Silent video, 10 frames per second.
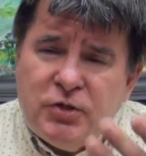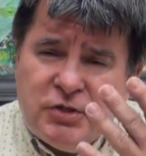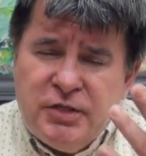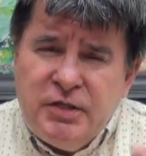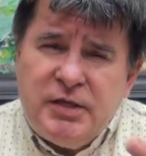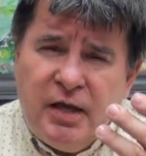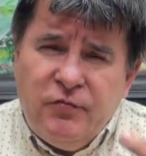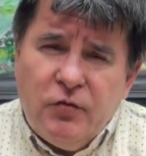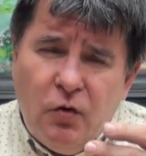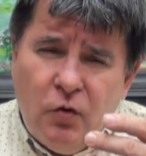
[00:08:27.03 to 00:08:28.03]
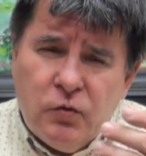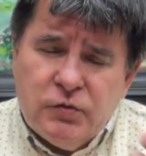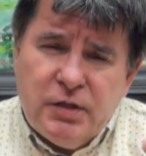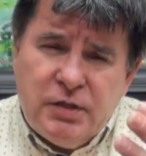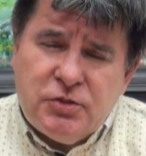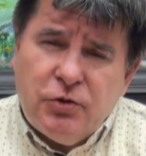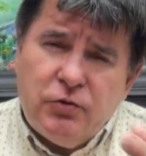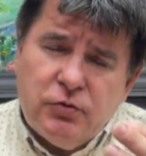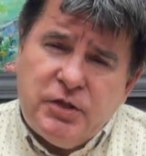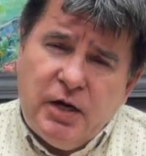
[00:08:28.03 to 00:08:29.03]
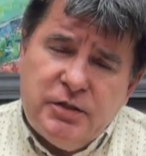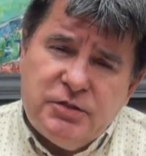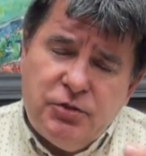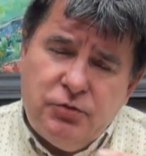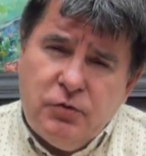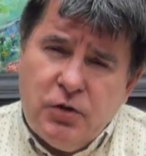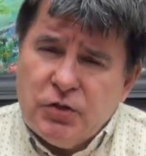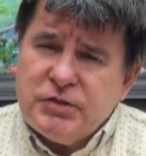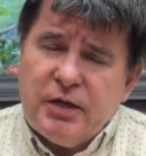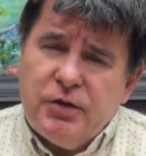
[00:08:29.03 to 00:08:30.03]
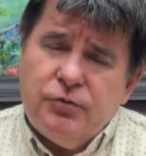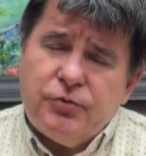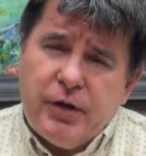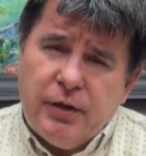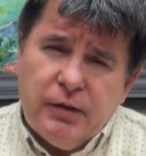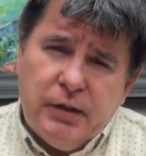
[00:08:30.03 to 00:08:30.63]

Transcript: because these have old historical ties to Cossack Ukraine.